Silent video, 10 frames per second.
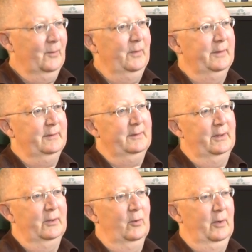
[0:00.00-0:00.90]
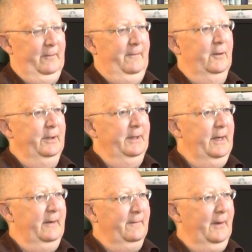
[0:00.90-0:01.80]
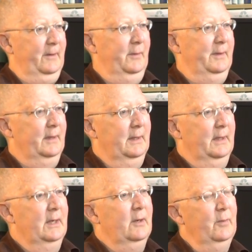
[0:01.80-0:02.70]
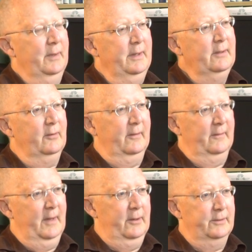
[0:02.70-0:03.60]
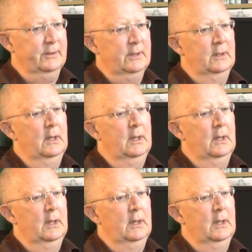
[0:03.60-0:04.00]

with uh, or fully identified with, with either of those.